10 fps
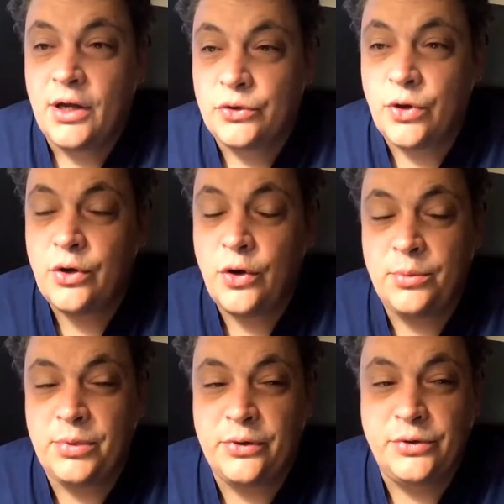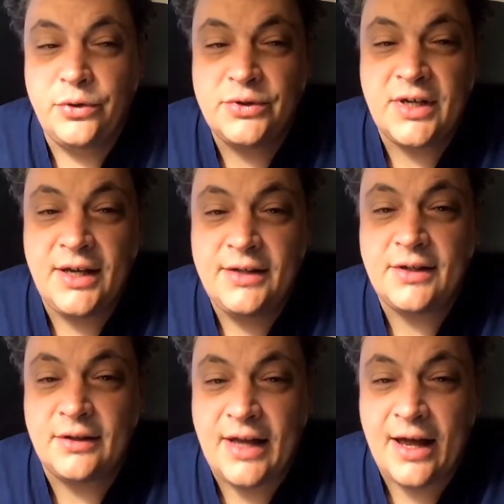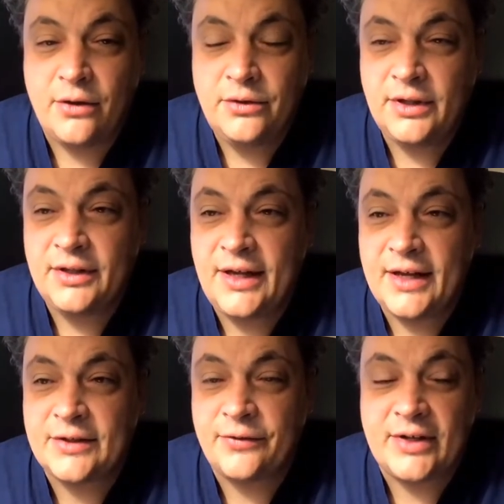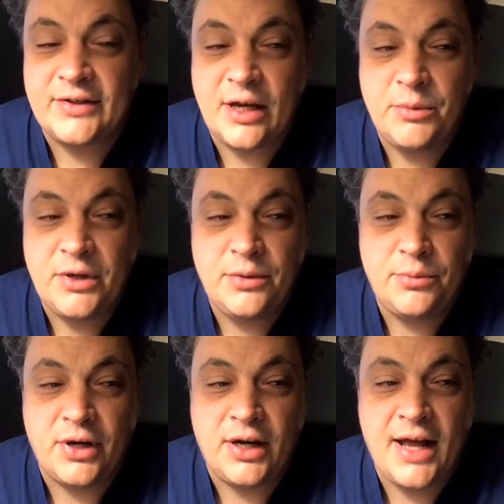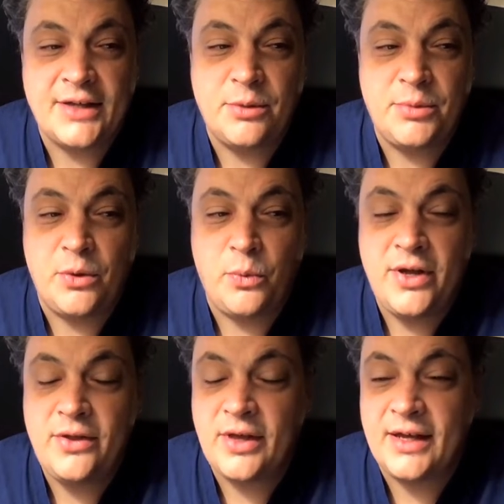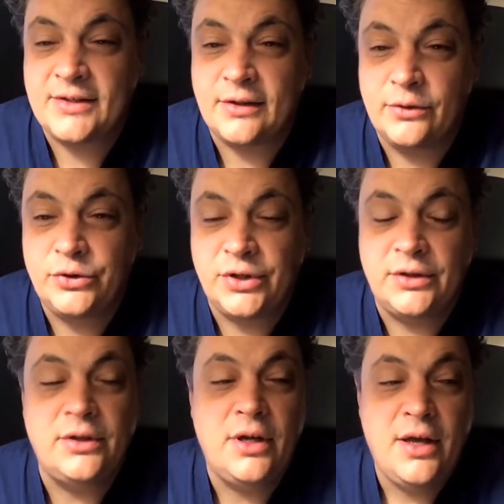Drug-coated balloon use is allowed in the SFA segment, but it has to be with a solution